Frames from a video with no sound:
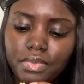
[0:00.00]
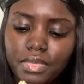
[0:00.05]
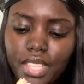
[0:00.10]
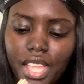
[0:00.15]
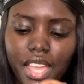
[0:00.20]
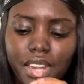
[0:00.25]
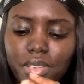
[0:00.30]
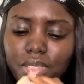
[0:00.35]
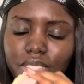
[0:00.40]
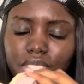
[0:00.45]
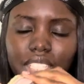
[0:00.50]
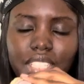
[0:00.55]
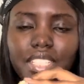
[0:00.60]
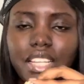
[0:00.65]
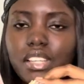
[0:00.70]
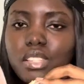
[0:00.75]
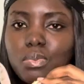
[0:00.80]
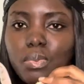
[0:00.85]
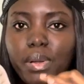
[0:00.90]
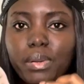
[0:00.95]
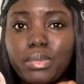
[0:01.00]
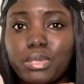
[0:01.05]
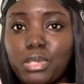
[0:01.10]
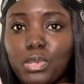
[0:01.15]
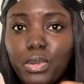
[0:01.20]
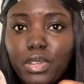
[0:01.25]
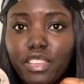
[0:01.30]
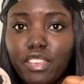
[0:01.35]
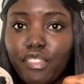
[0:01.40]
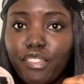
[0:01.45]
I don't think that's what I was
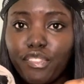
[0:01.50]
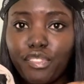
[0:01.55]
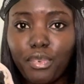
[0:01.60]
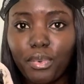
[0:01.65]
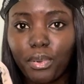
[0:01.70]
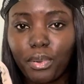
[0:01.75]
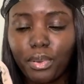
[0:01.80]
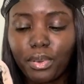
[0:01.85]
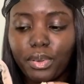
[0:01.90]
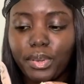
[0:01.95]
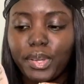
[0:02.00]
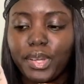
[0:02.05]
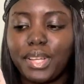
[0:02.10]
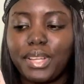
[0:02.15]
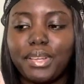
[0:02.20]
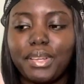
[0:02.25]
going for.